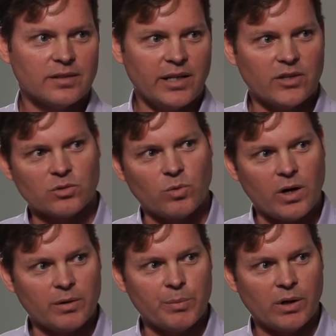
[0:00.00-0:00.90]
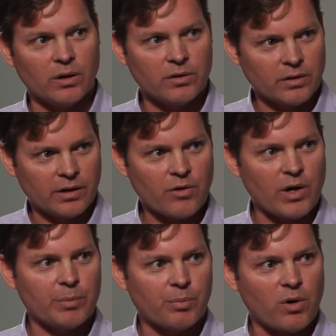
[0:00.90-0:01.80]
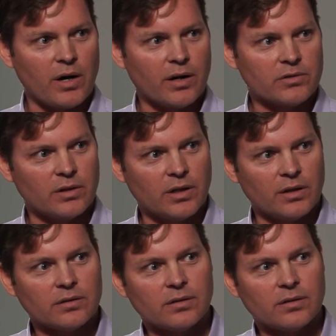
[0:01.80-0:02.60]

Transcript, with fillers: He doesn't want to build an incredible product and then,